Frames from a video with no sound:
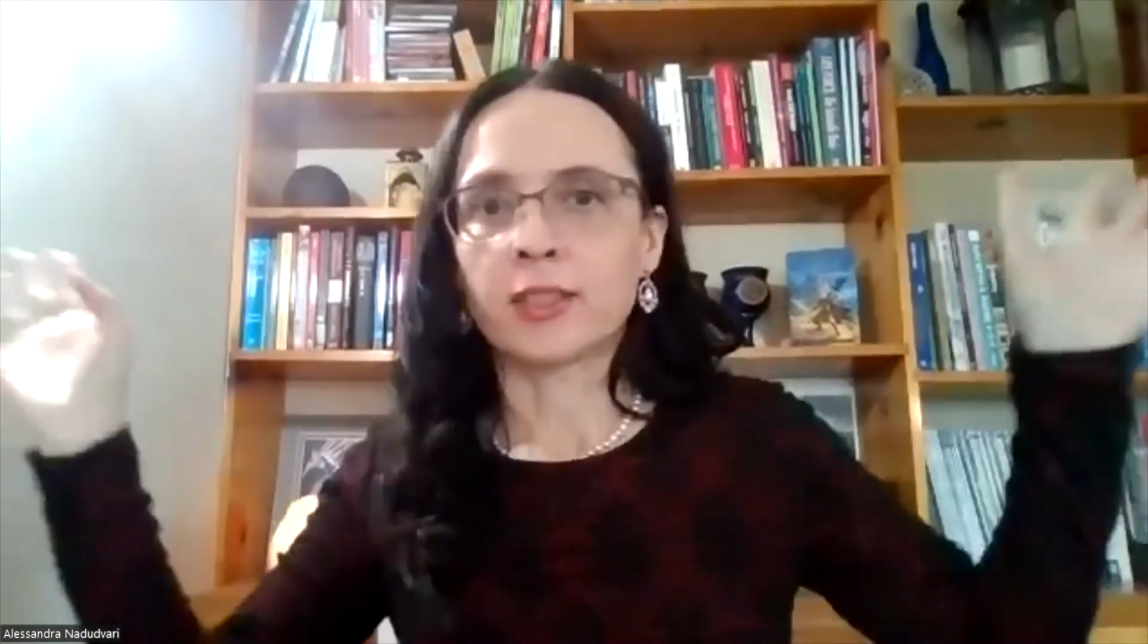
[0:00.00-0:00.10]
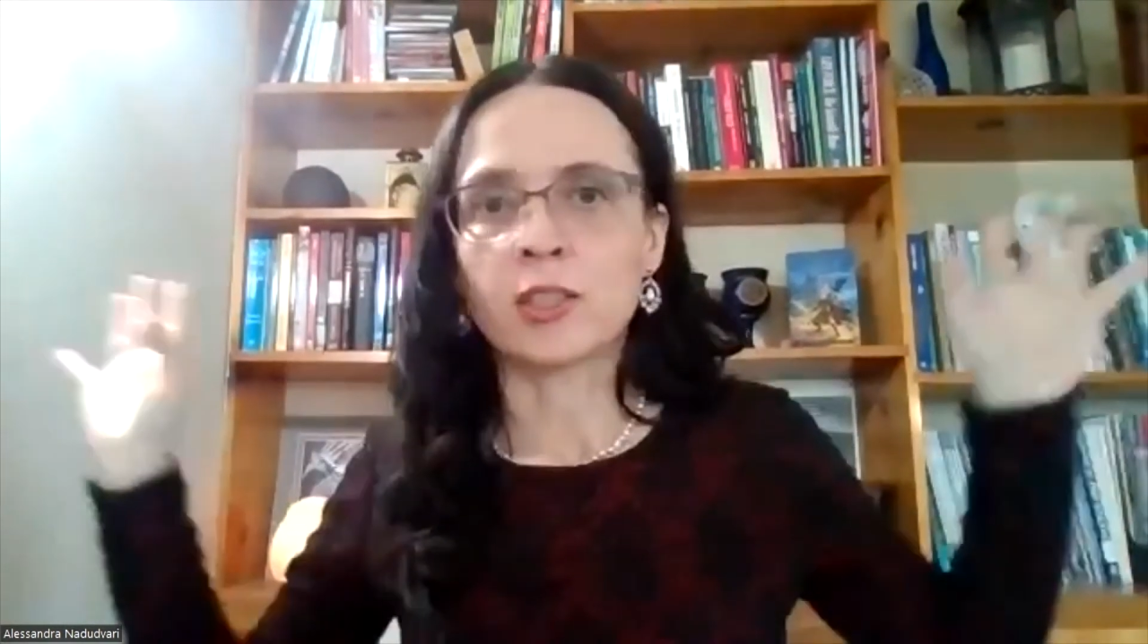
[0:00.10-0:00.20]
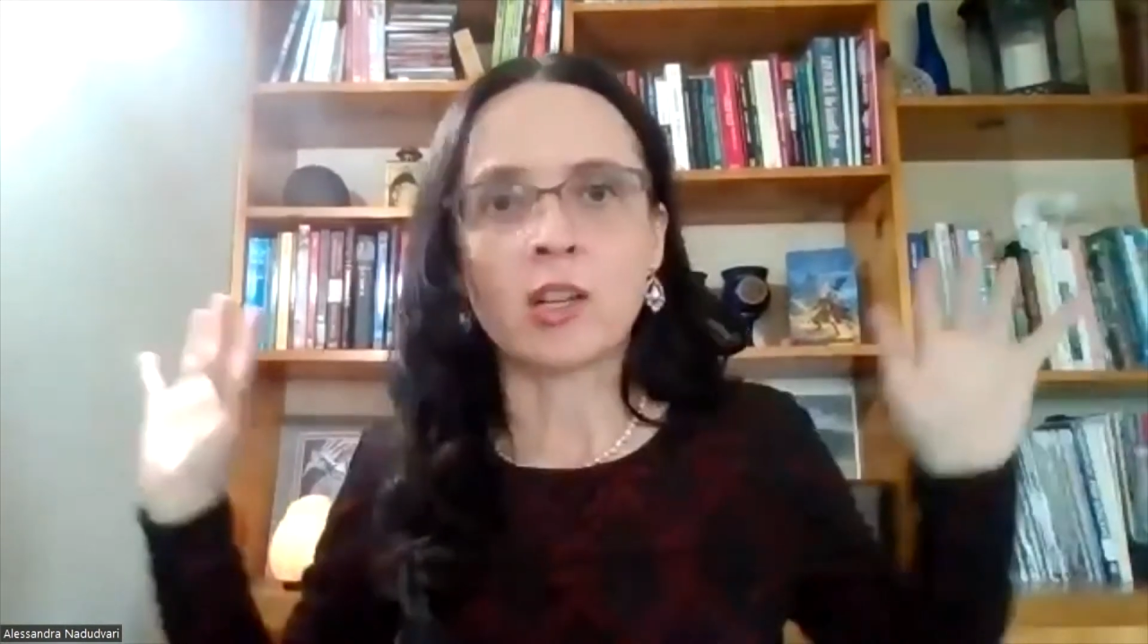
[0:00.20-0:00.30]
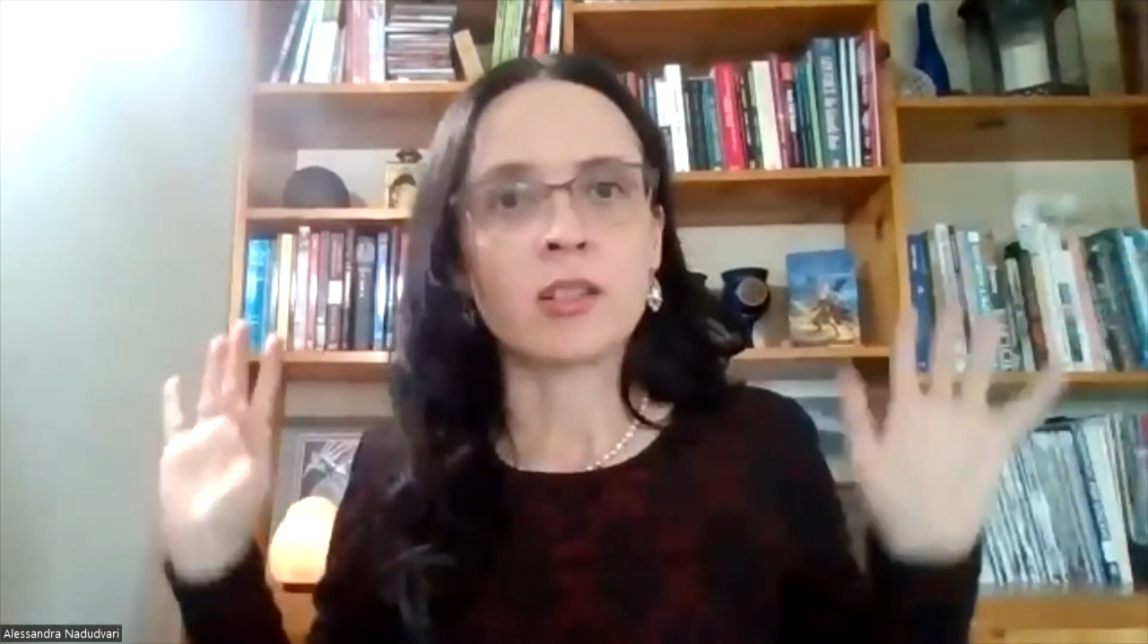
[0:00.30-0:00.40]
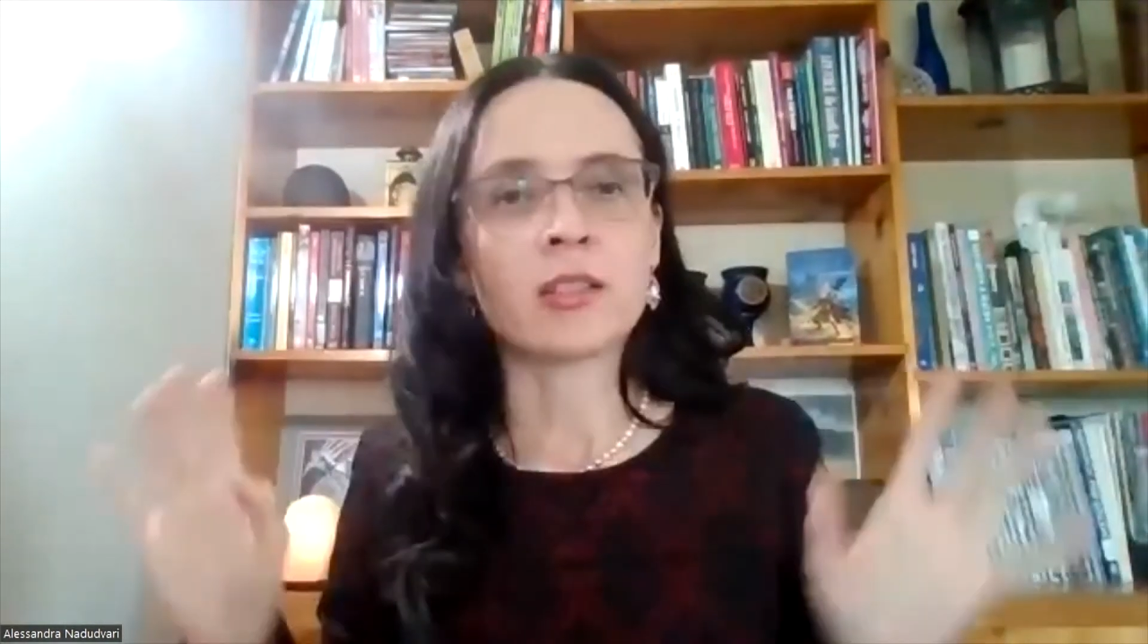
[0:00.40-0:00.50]

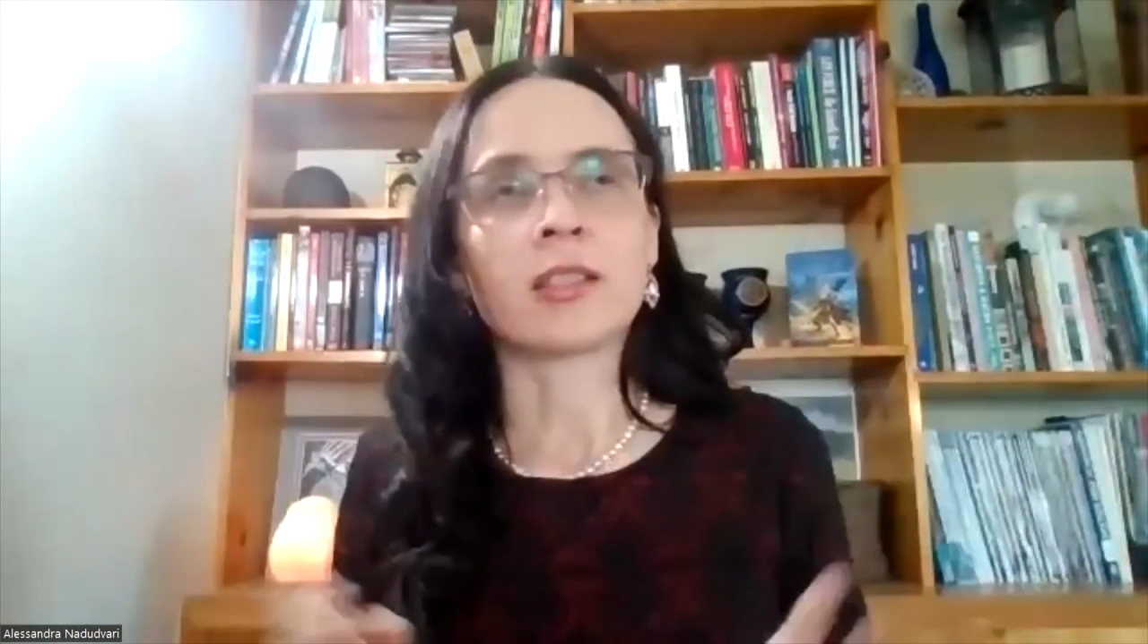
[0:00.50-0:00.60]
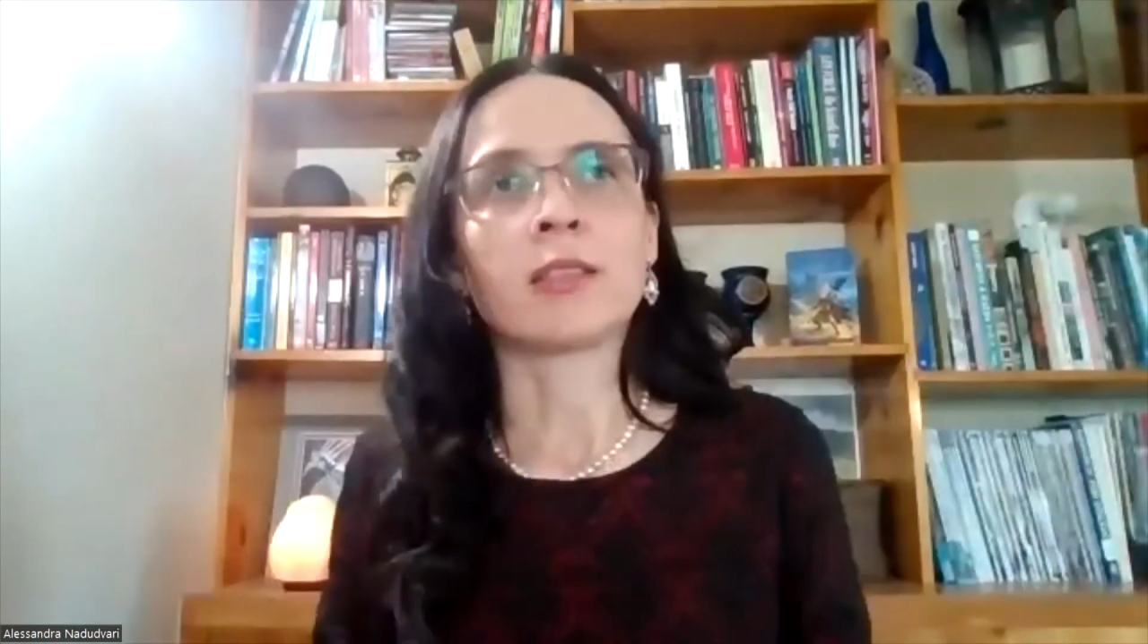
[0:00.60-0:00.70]
stars